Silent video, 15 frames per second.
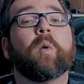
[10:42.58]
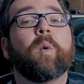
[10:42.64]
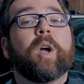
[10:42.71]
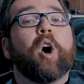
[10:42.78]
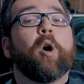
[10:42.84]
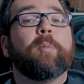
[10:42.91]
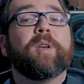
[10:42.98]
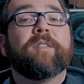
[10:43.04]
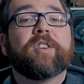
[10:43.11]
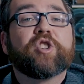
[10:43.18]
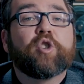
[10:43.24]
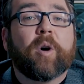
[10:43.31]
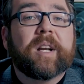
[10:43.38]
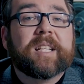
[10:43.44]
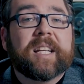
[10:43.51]
We hope you've
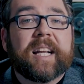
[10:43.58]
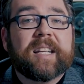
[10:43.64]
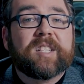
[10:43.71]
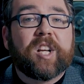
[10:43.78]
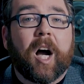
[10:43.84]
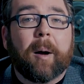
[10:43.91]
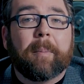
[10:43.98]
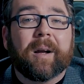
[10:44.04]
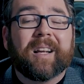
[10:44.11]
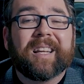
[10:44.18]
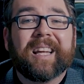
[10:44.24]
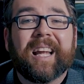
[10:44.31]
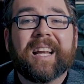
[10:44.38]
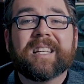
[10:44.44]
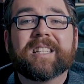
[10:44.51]
enjoyed today's topic,
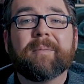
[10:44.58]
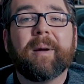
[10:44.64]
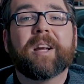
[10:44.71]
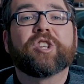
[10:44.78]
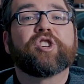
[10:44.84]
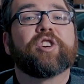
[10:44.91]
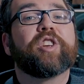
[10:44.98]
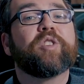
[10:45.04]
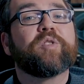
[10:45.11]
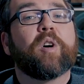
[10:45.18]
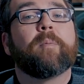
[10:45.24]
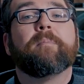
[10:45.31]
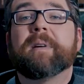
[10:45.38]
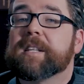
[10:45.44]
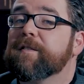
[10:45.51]
and to make sure you
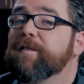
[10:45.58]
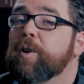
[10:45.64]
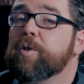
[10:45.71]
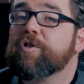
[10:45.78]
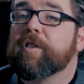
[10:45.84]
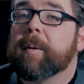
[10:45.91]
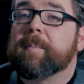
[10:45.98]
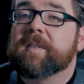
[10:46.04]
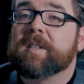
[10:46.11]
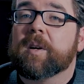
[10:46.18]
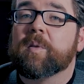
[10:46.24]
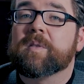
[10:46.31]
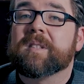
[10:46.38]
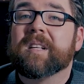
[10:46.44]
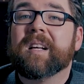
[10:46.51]
don't miss future
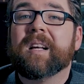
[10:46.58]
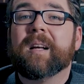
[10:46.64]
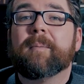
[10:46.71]
episodes,